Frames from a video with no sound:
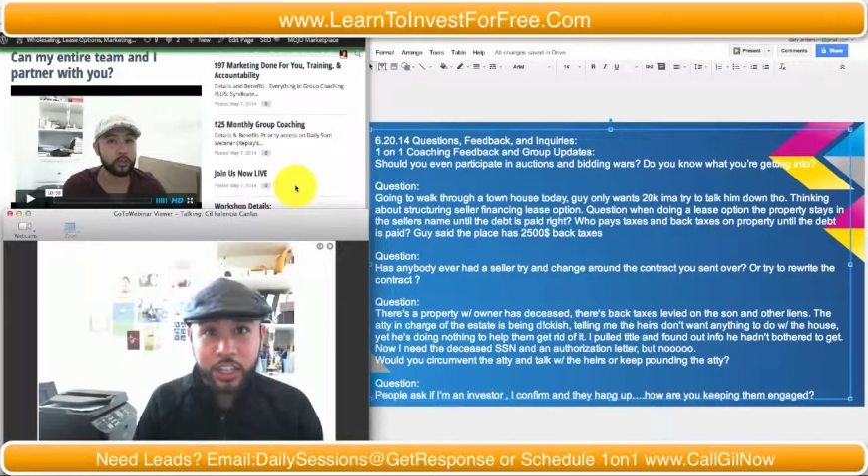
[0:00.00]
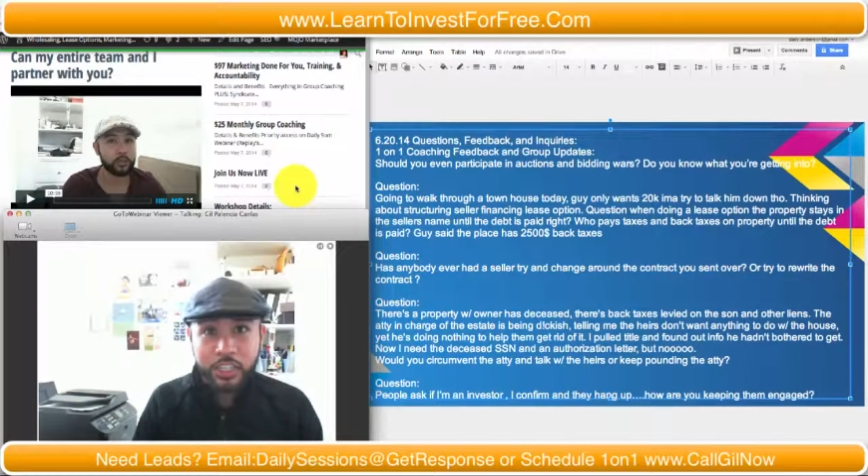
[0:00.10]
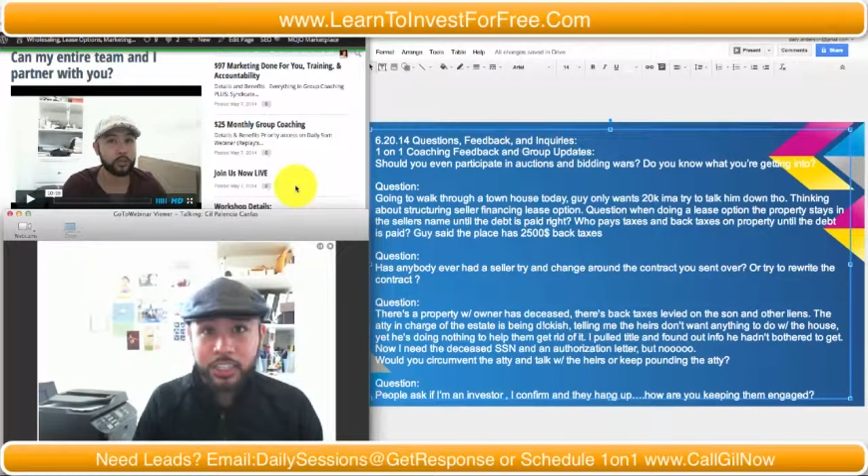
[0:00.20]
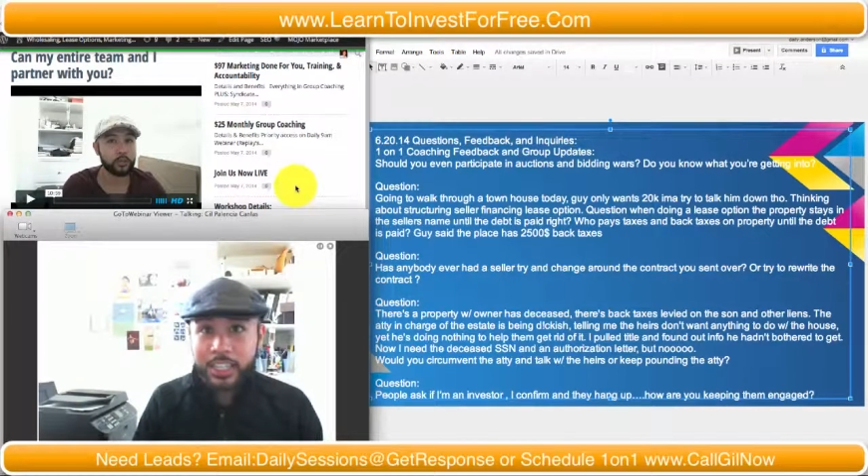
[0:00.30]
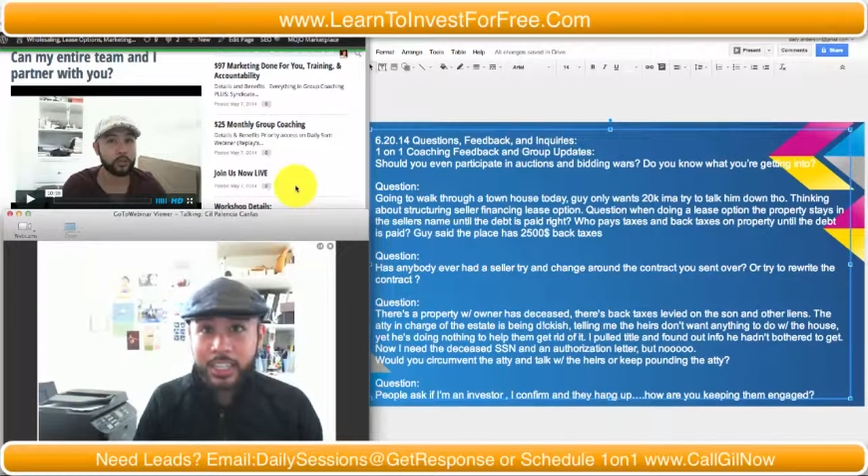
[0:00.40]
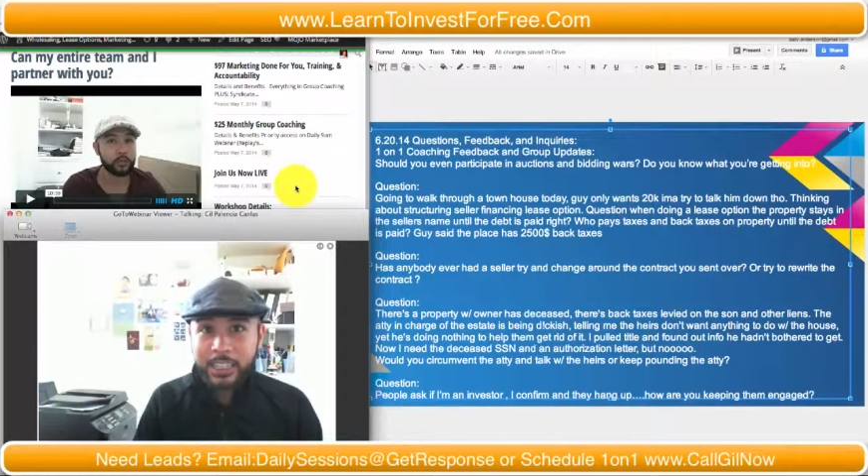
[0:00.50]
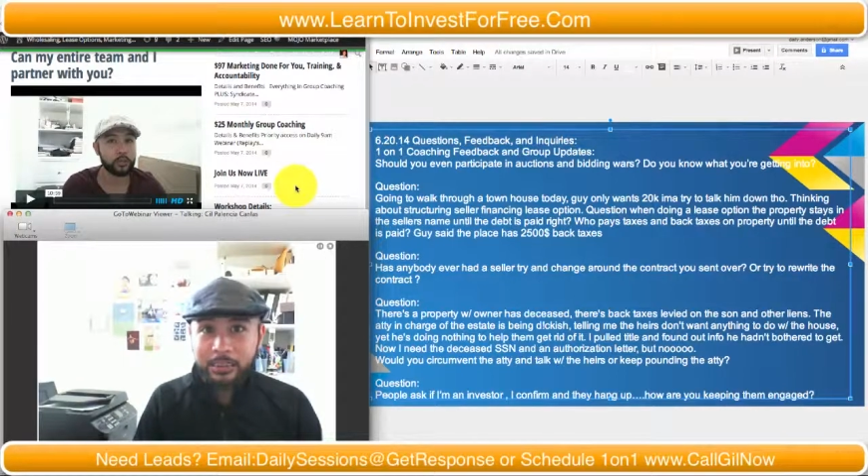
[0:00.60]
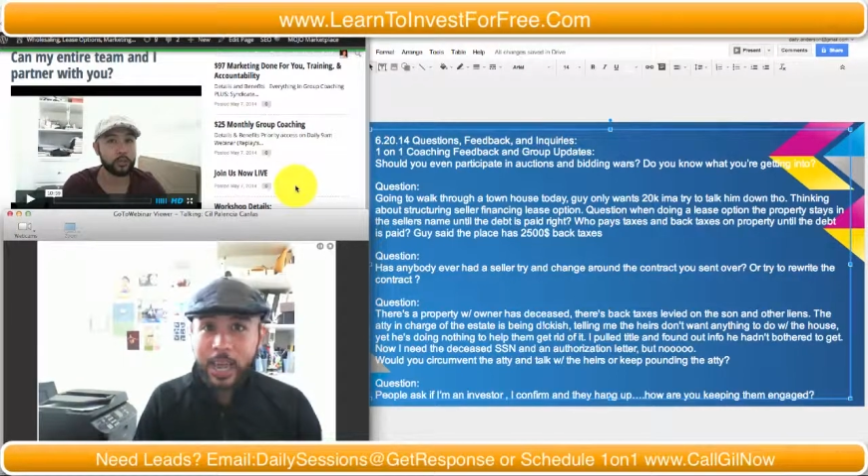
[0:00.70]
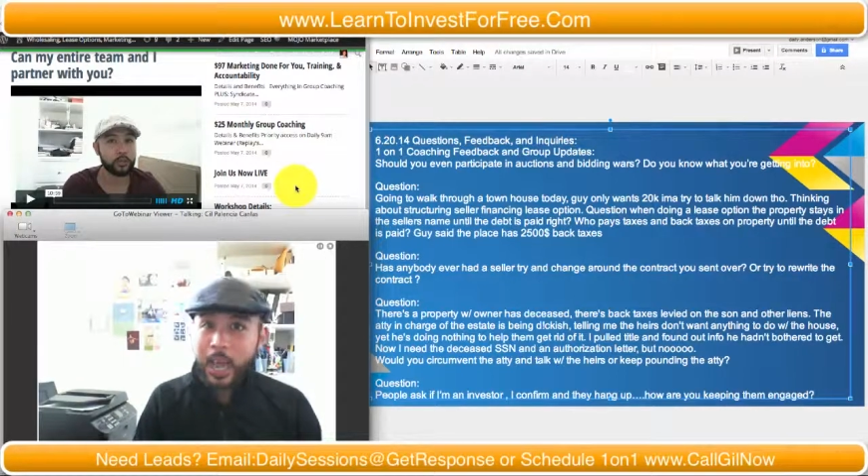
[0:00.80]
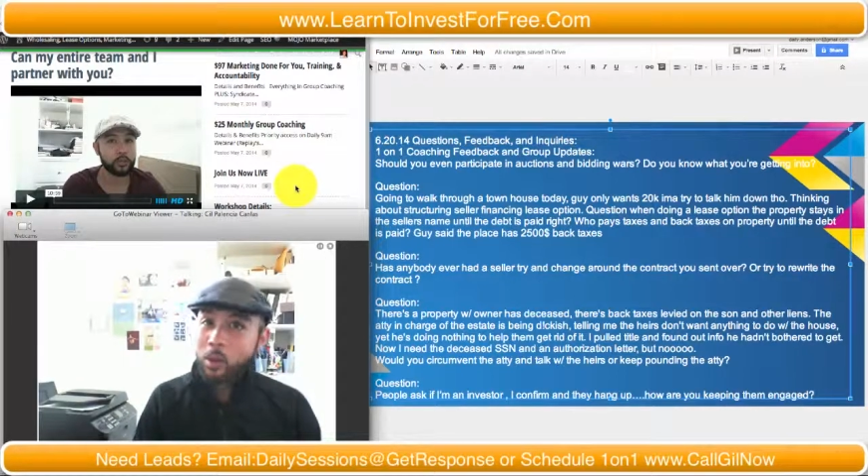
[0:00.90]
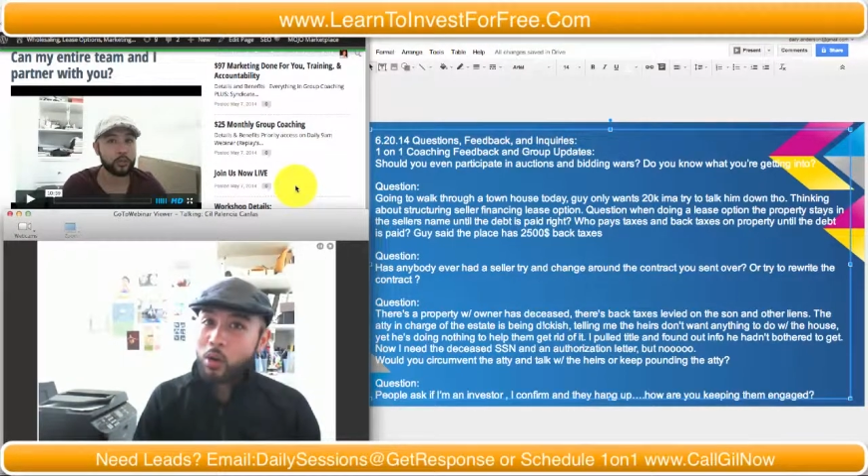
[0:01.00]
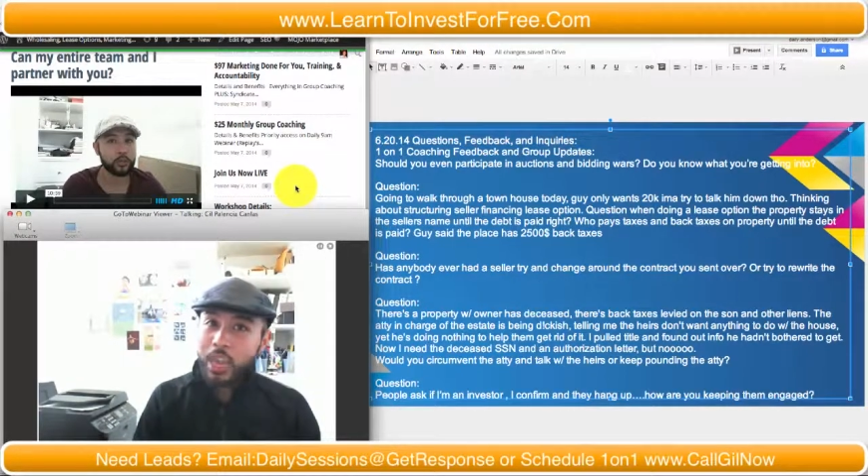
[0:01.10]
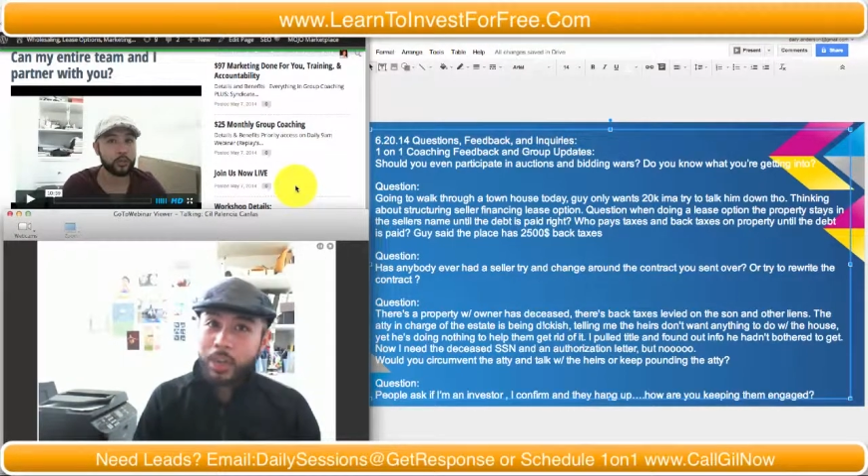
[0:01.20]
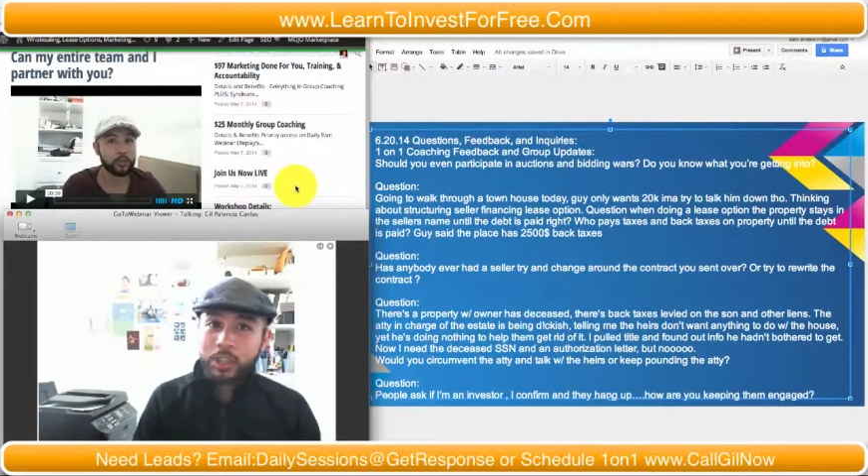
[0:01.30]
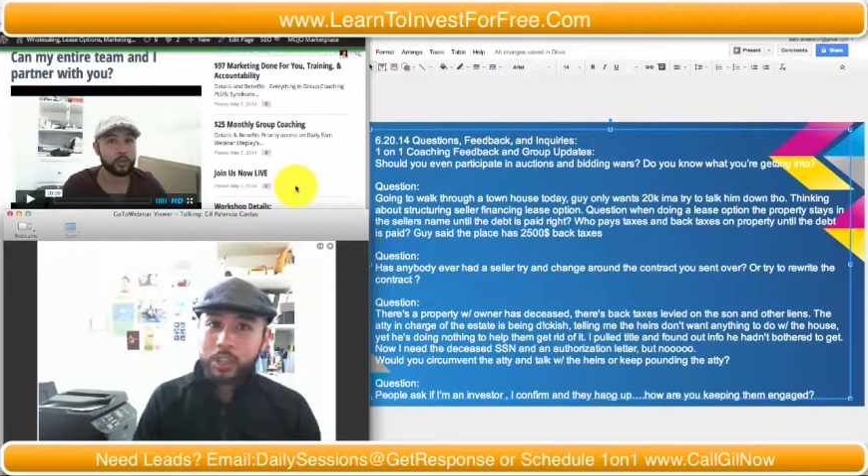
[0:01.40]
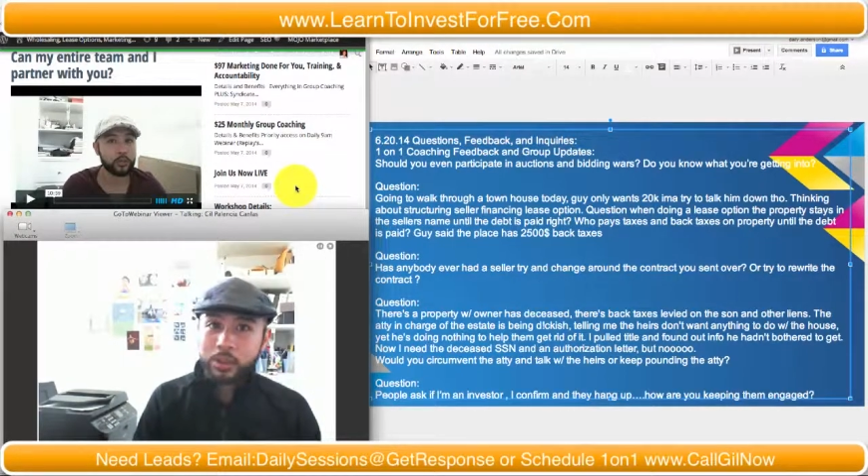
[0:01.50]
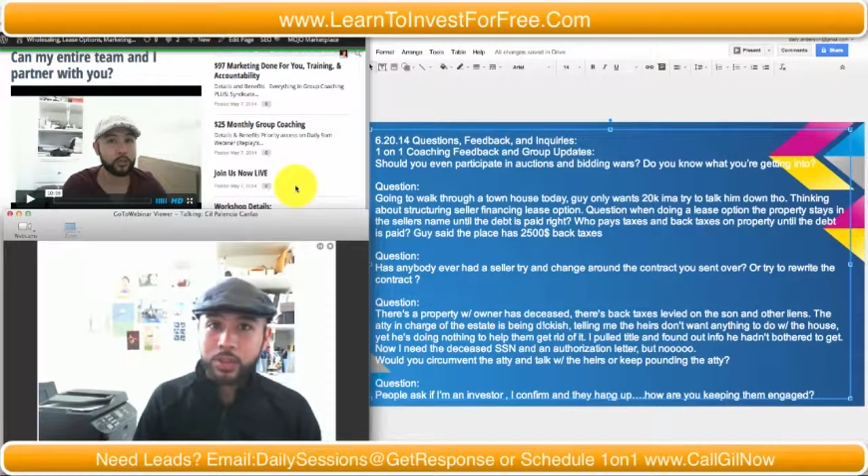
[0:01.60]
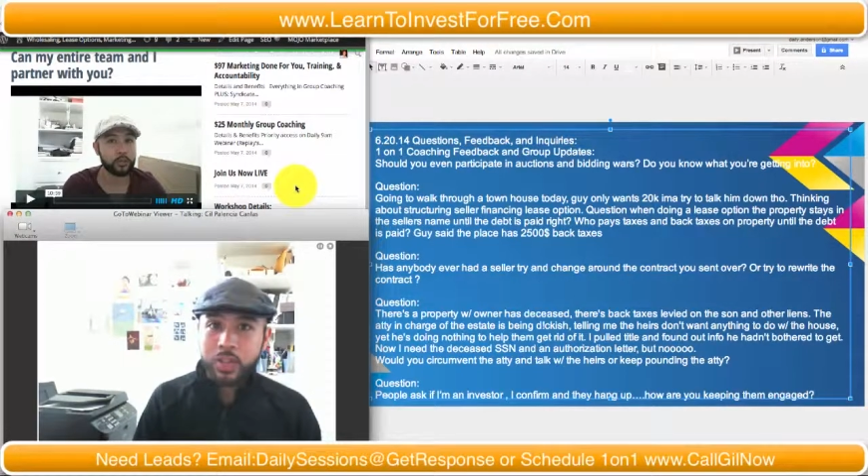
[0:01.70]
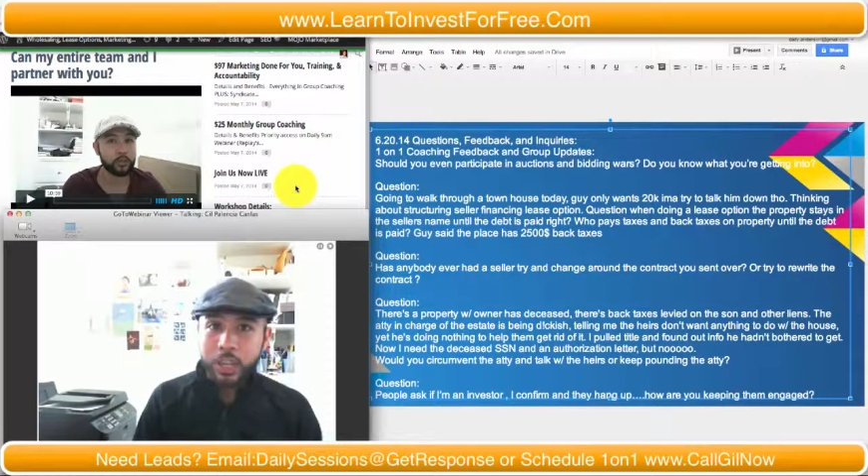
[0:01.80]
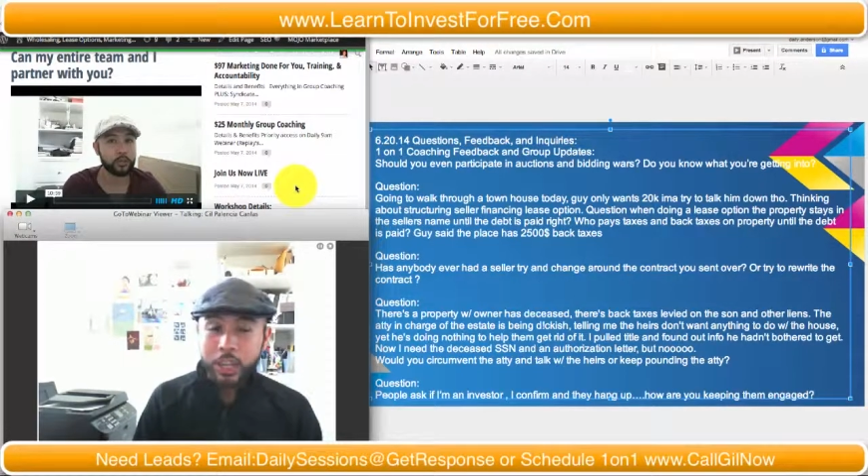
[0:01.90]
good cleaning, I'm okay with
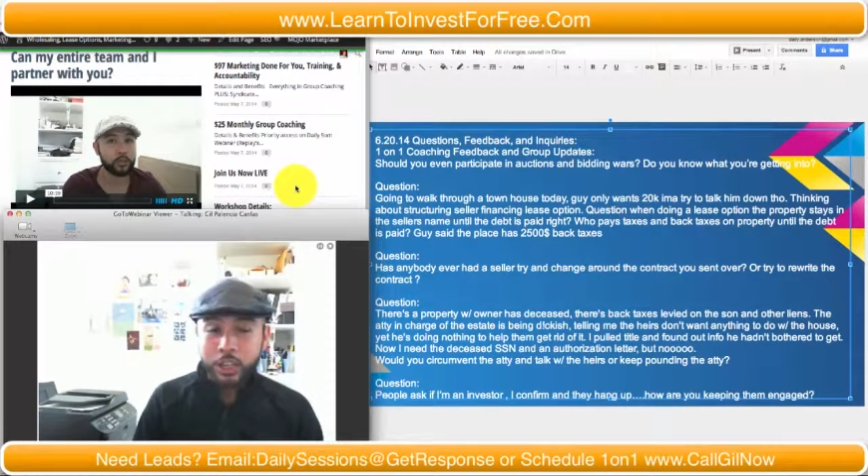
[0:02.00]
those.